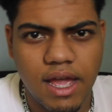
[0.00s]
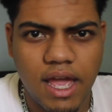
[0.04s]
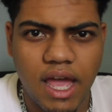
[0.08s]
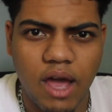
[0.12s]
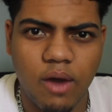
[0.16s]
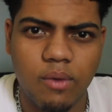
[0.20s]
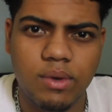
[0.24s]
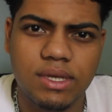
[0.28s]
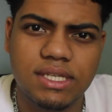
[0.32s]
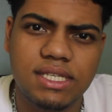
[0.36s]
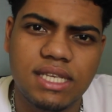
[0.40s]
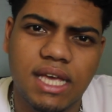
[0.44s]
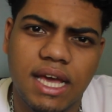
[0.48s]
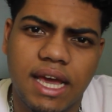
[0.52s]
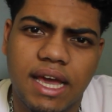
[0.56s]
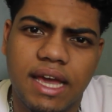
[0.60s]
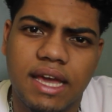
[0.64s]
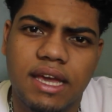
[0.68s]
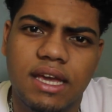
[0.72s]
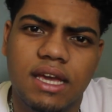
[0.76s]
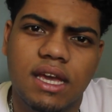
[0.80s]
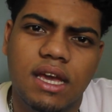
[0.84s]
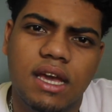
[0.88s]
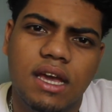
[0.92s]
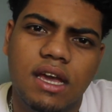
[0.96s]
and we
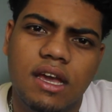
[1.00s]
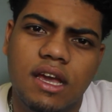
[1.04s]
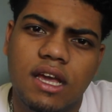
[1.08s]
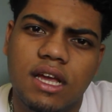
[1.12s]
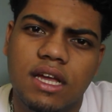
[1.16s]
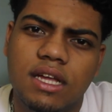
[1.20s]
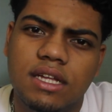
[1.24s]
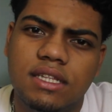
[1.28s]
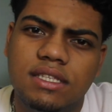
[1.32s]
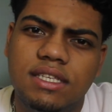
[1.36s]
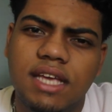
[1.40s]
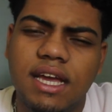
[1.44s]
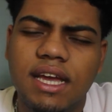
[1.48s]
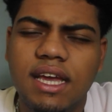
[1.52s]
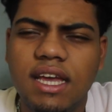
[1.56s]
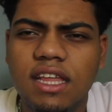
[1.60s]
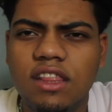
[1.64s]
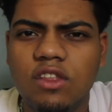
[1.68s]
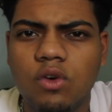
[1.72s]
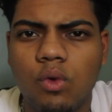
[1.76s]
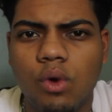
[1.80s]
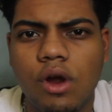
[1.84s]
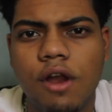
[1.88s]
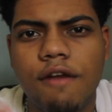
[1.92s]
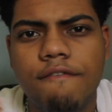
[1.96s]
say, taking
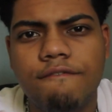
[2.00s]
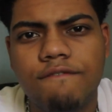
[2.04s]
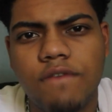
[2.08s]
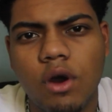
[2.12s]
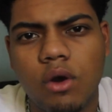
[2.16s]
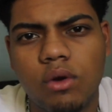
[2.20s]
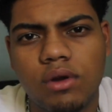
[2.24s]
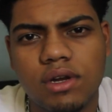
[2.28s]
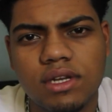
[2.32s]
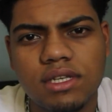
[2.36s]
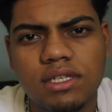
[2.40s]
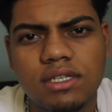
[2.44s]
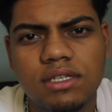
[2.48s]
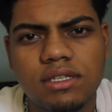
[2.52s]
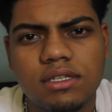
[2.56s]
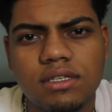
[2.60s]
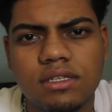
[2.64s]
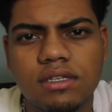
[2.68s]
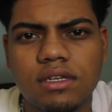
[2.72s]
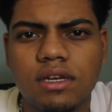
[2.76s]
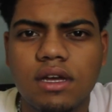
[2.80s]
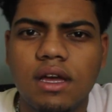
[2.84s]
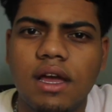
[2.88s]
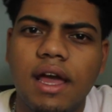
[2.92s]
the word focus,